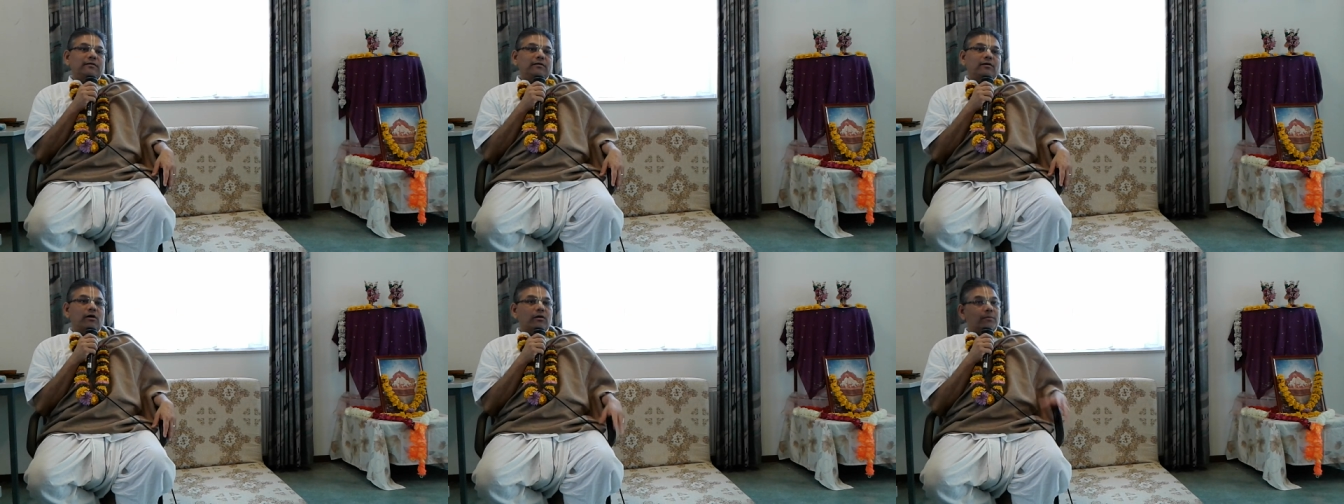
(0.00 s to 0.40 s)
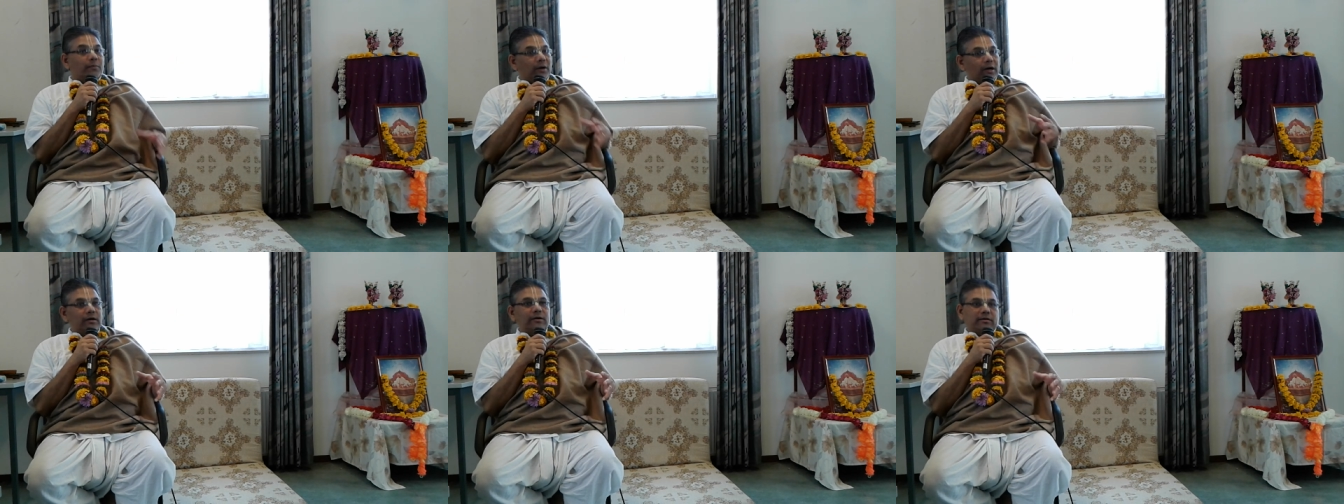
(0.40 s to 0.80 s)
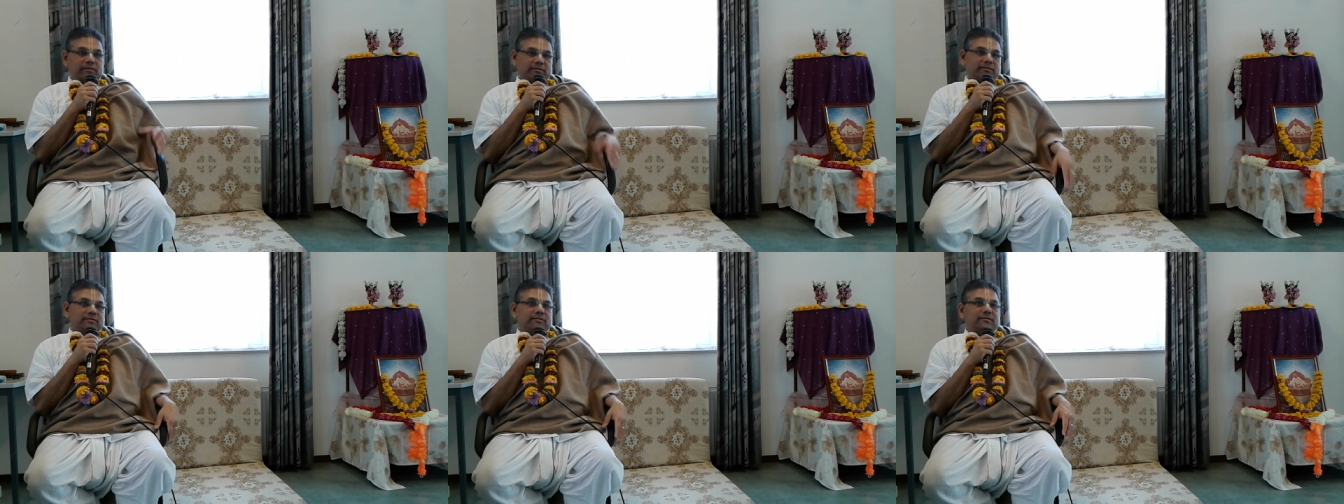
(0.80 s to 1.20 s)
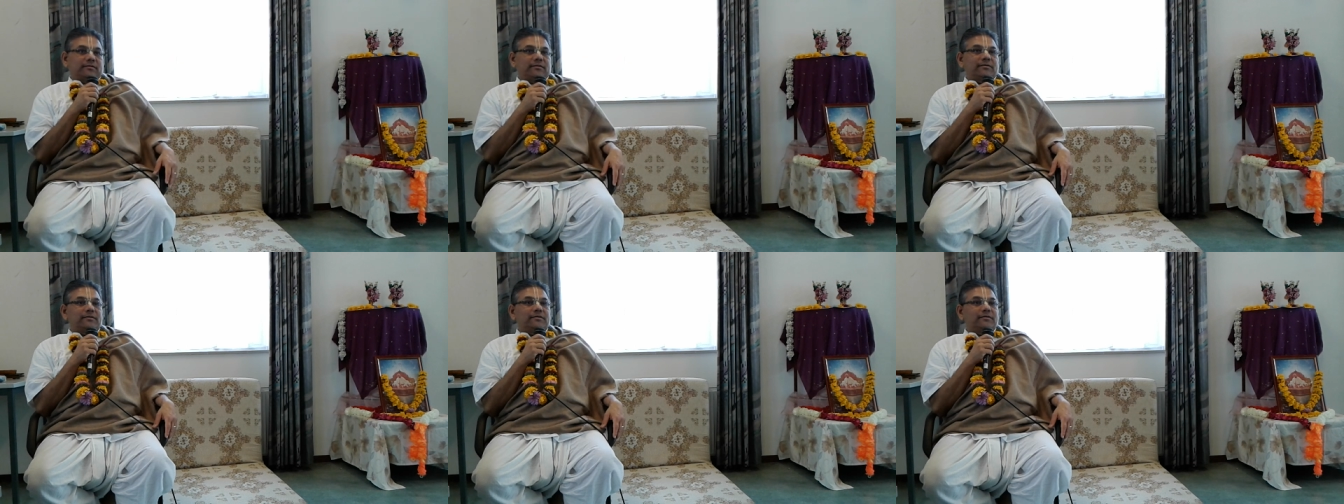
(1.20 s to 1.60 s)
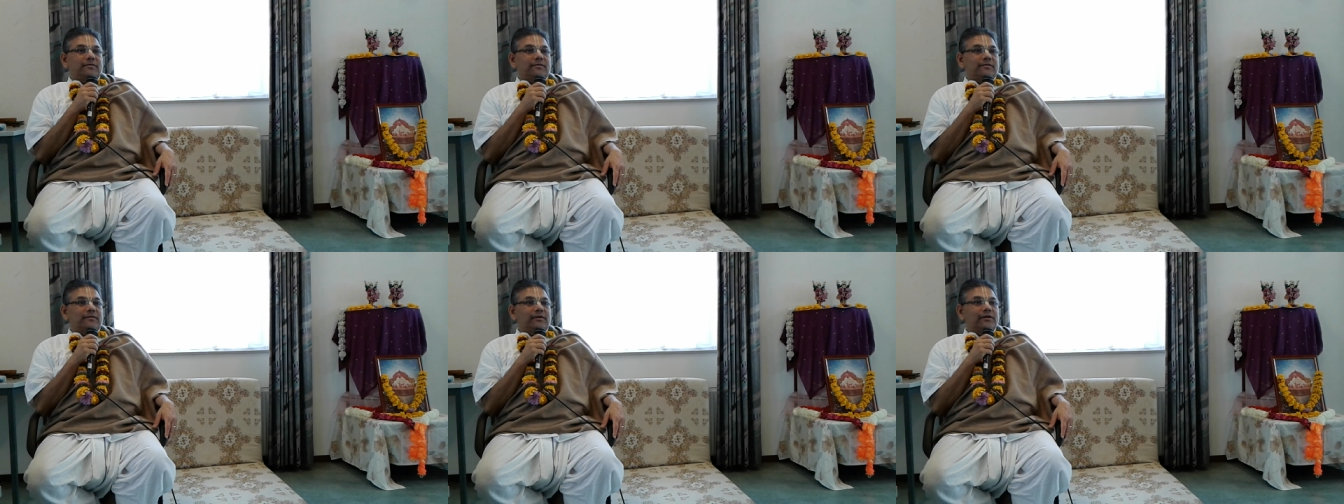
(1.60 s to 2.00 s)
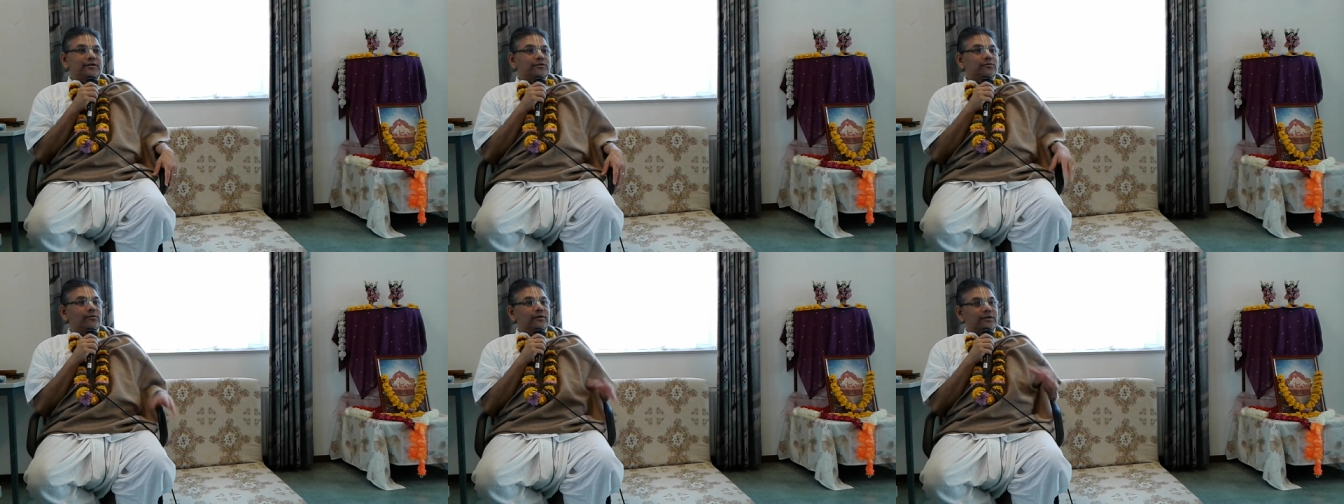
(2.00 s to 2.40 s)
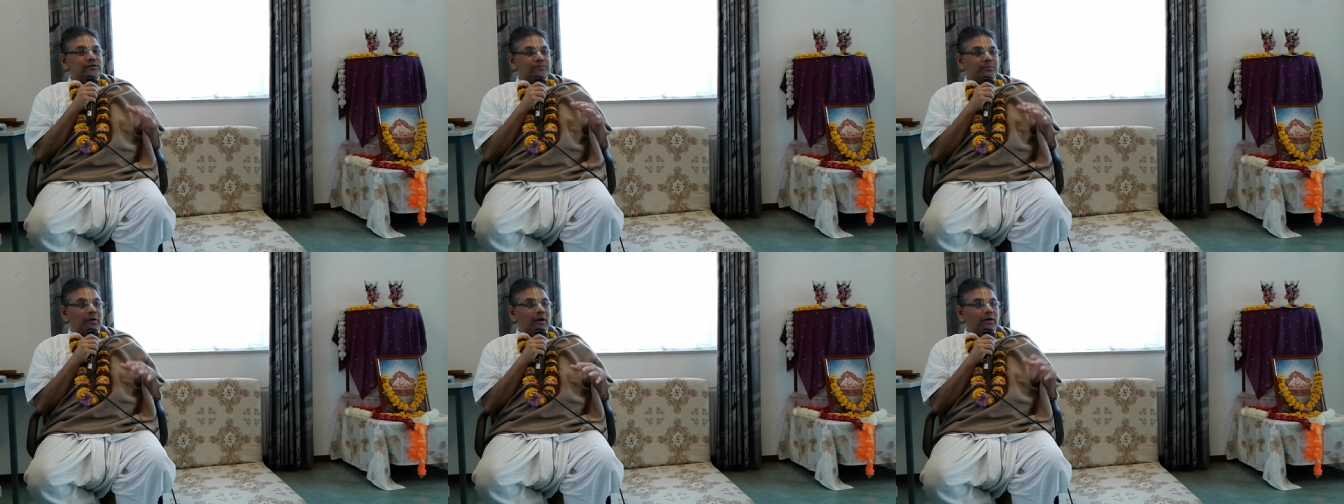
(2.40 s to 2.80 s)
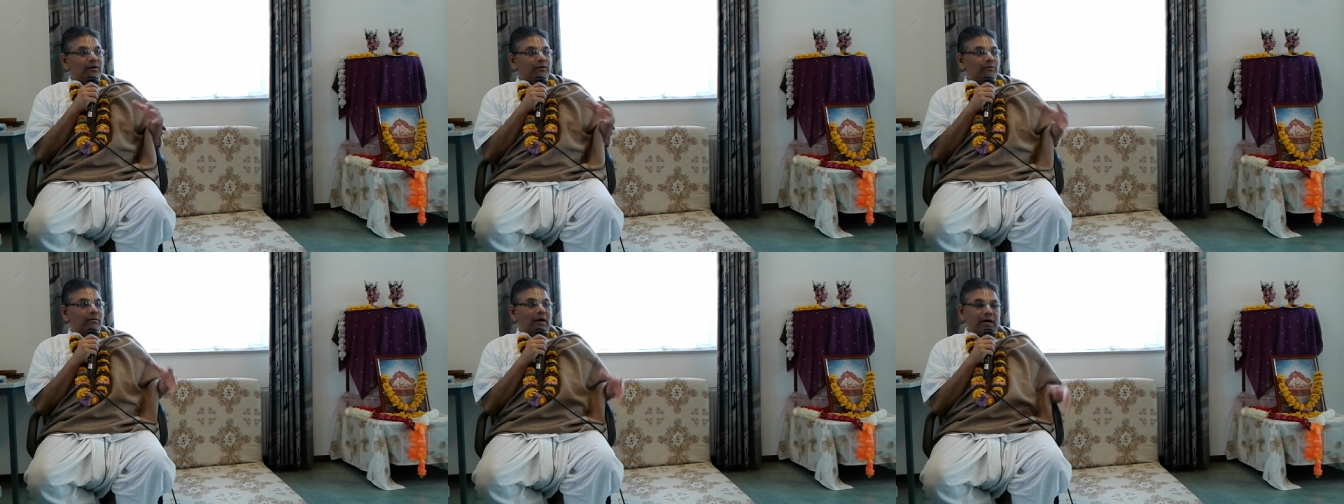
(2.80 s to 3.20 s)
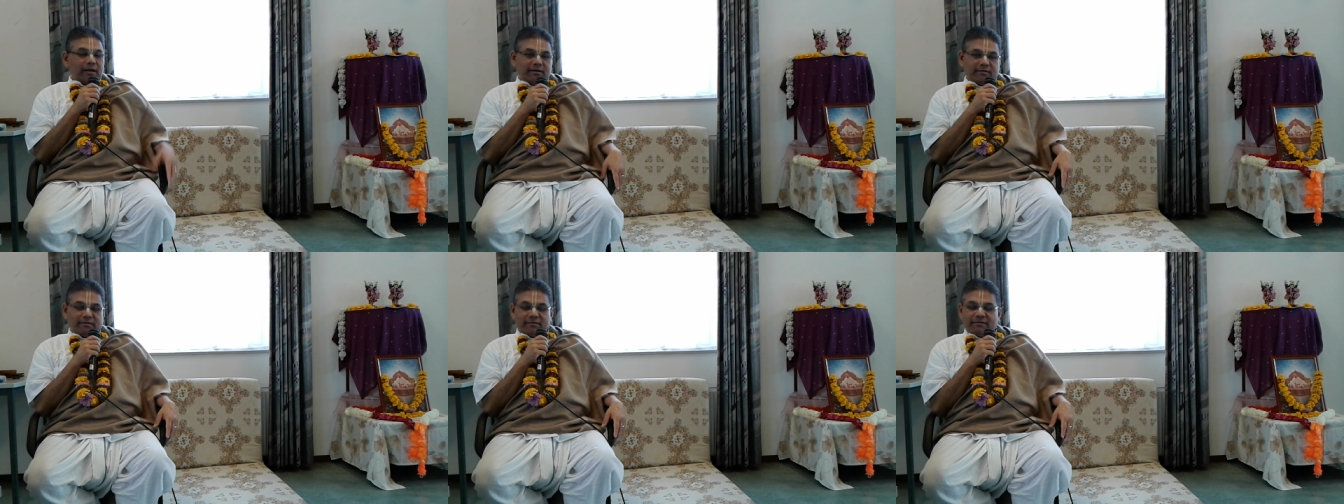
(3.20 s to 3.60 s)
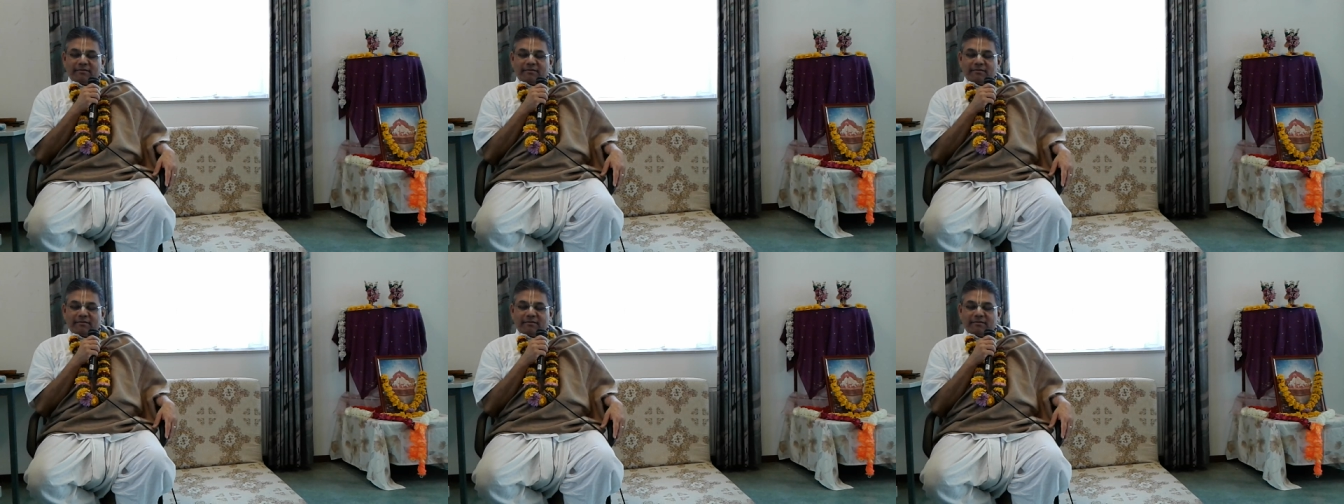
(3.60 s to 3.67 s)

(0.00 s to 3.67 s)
or Bhaga, is known as Bhagavan.